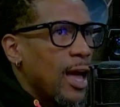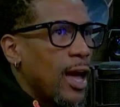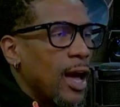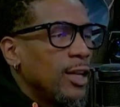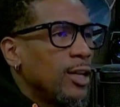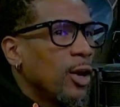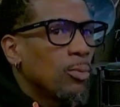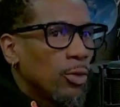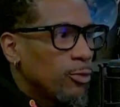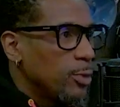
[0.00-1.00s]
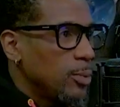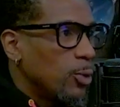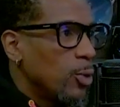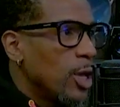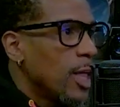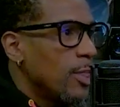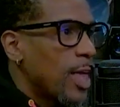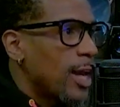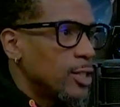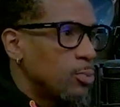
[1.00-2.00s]
a number of people
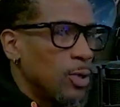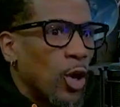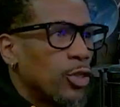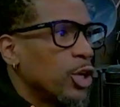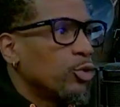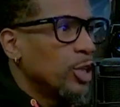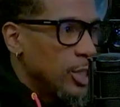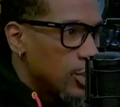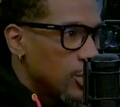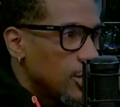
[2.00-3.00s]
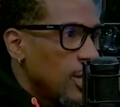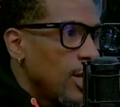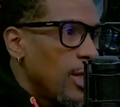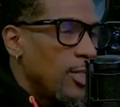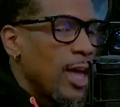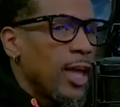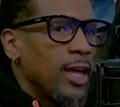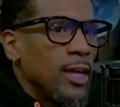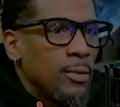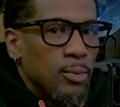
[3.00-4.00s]
that is beyond their reach. Yeah.
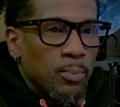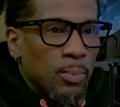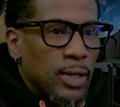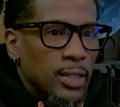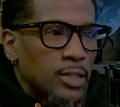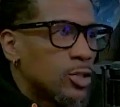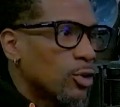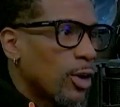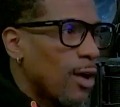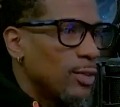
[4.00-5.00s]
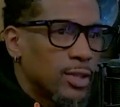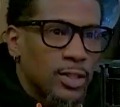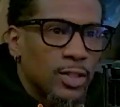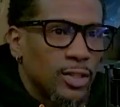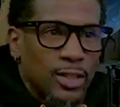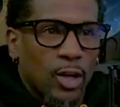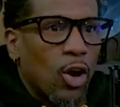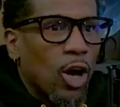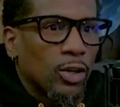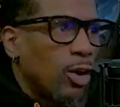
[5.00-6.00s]
They begin to start having such as the
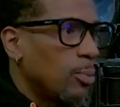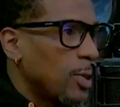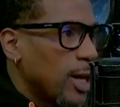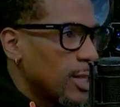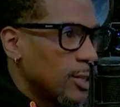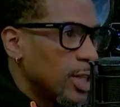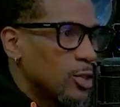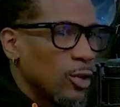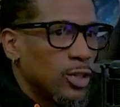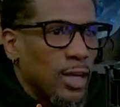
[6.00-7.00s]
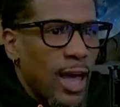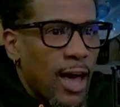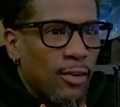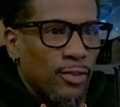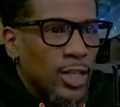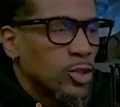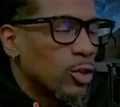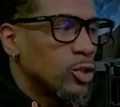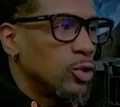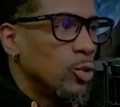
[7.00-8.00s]
God complex and they yeah. start to have they
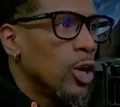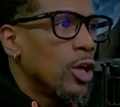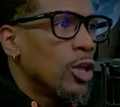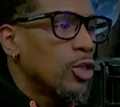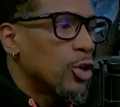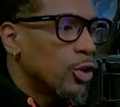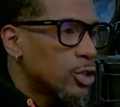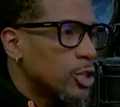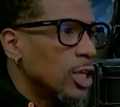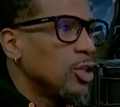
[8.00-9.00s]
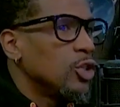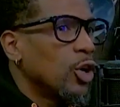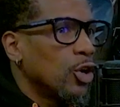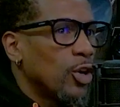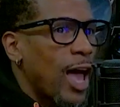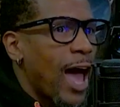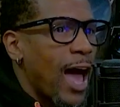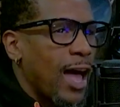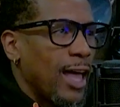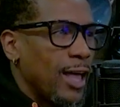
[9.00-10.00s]
start to thirst and yearn
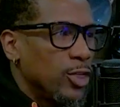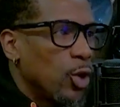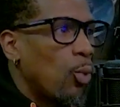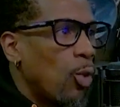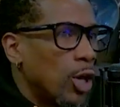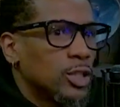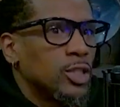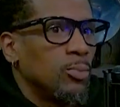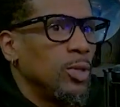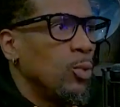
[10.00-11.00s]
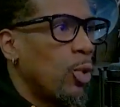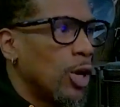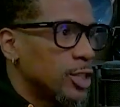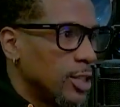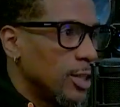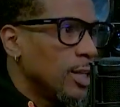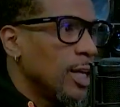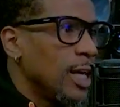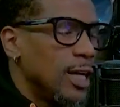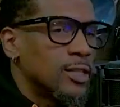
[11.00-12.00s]
and the wants to be wanted
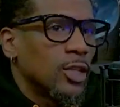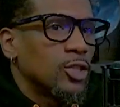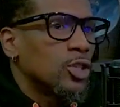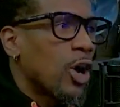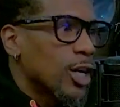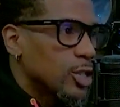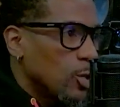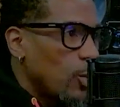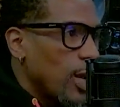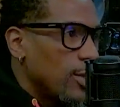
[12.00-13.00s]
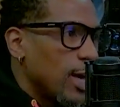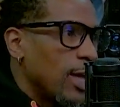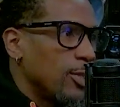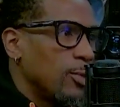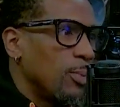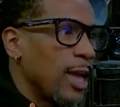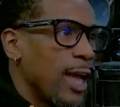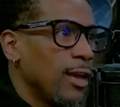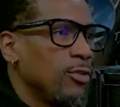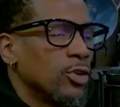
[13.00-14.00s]
in such a toxic way that the
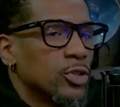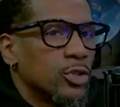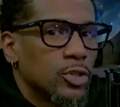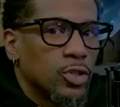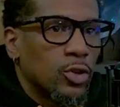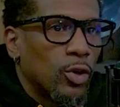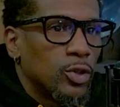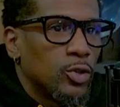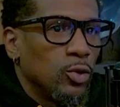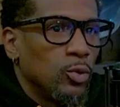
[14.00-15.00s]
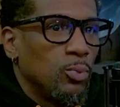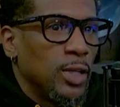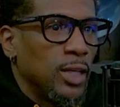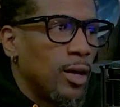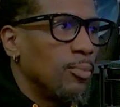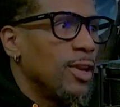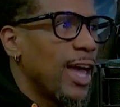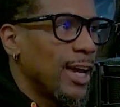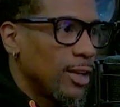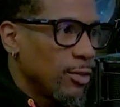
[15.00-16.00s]
behaviors start to become
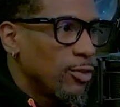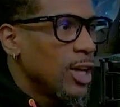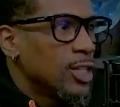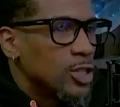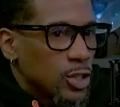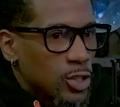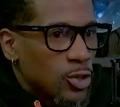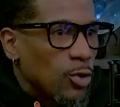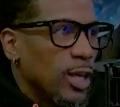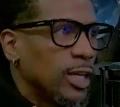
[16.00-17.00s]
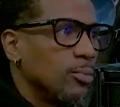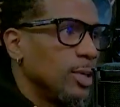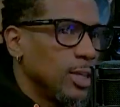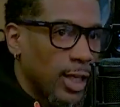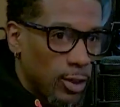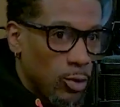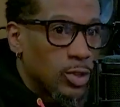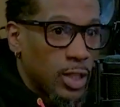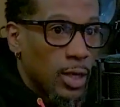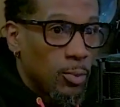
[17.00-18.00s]
negative just so they can be like you
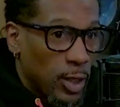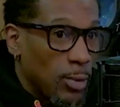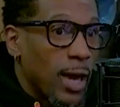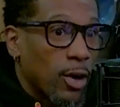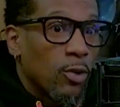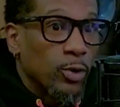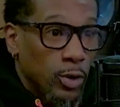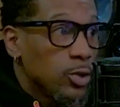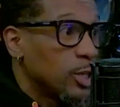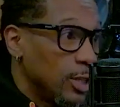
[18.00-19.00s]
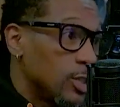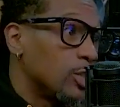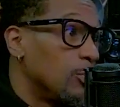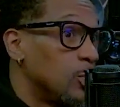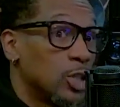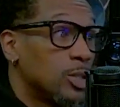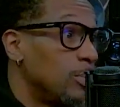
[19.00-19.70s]
said That's piggyback it. off what you said just yep. to, just to be